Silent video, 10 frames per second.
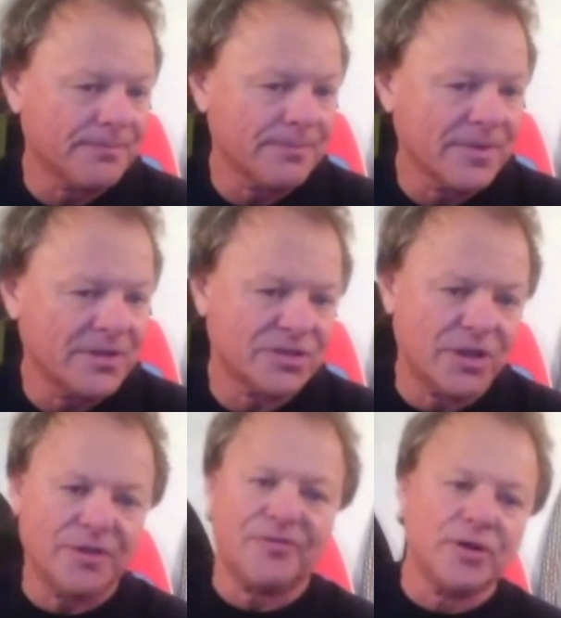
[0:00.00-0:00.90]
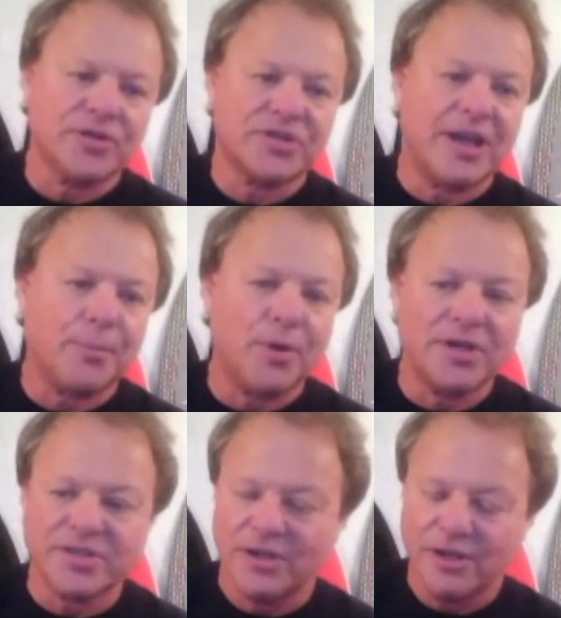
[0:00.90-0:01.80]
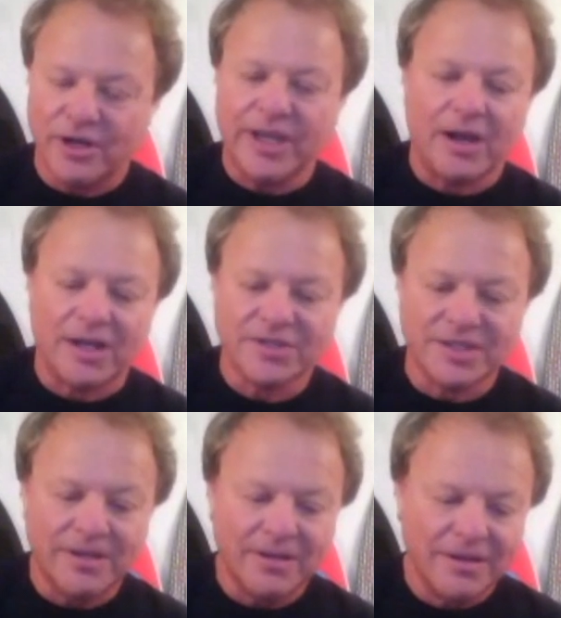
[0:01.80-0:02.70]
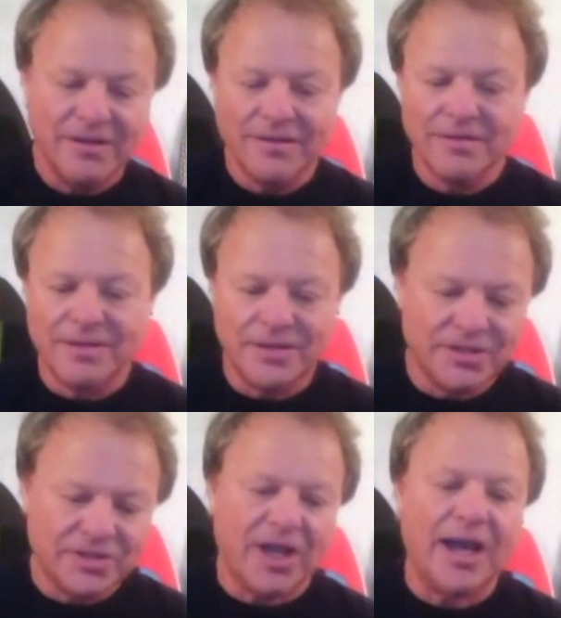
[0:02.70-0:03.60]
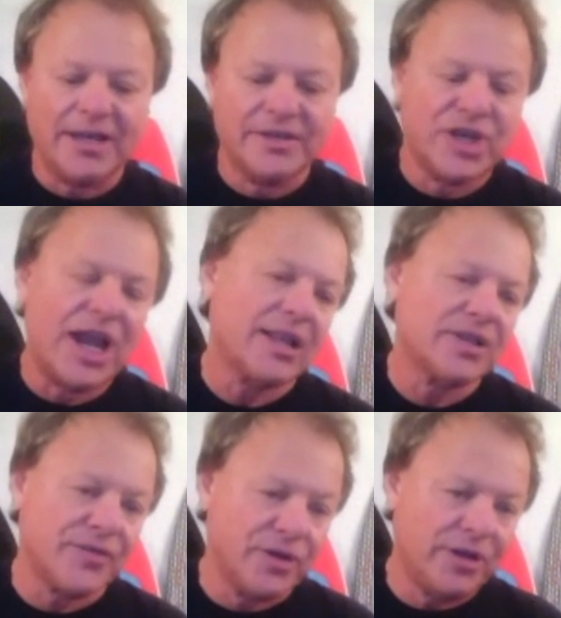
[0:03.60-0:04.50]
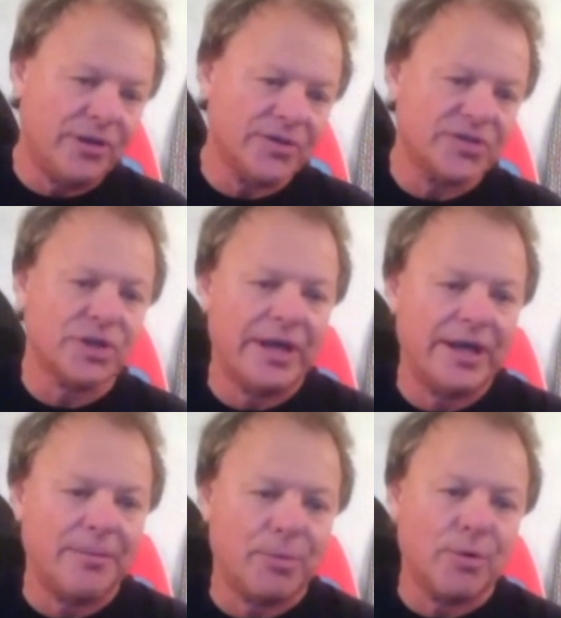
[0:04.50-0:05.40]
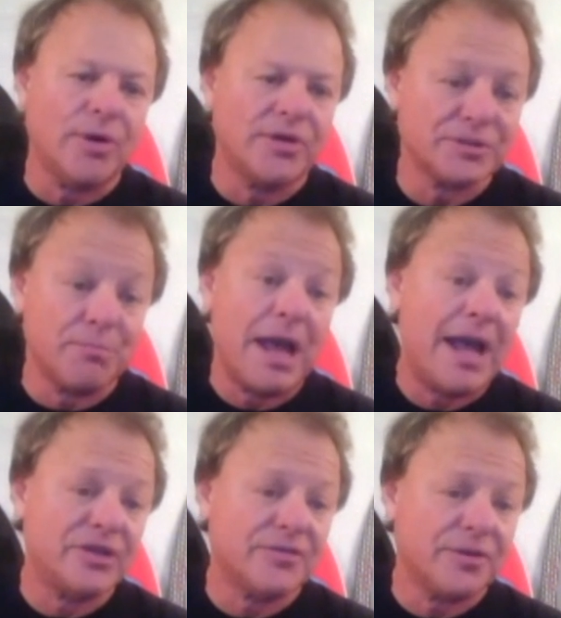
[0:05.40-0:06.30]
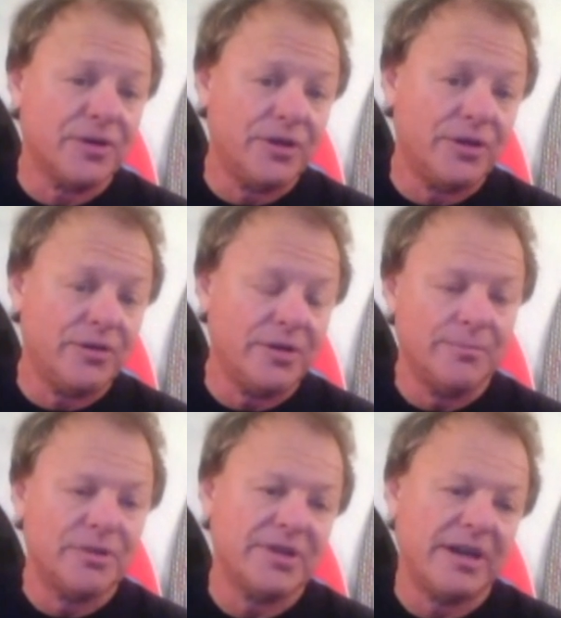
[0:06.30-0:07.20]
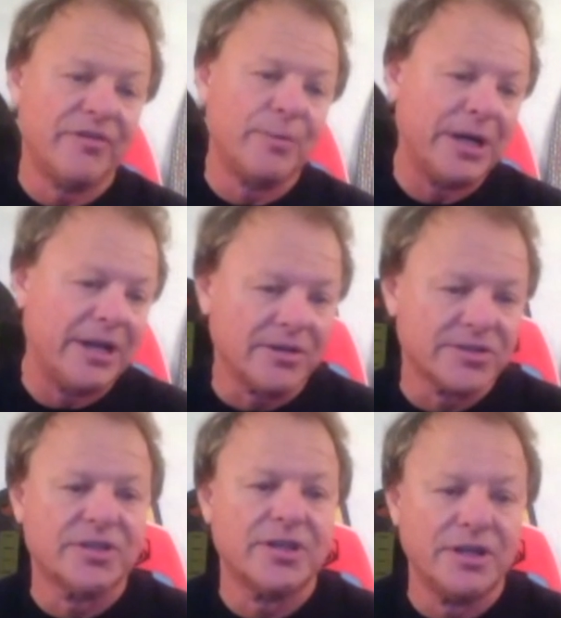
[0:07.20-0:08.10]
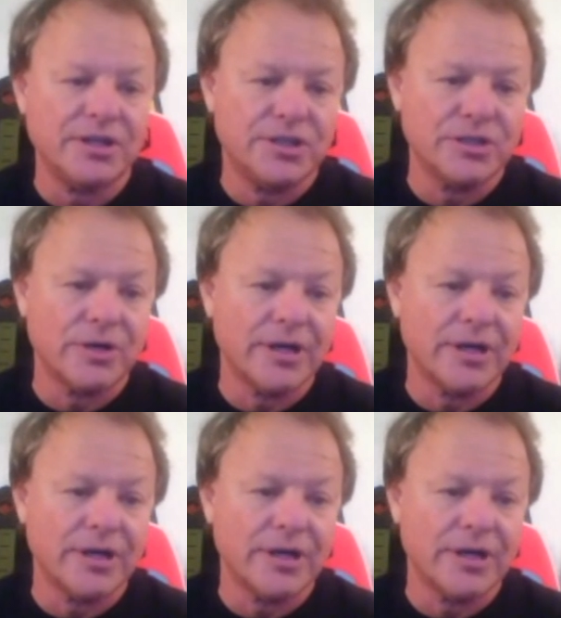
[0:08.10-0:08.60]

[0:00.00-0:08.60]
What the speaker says: So the first step was, okay, Austin, the design challenge for you is to create a board that's magic for you, but that everybody else is going to enjoy.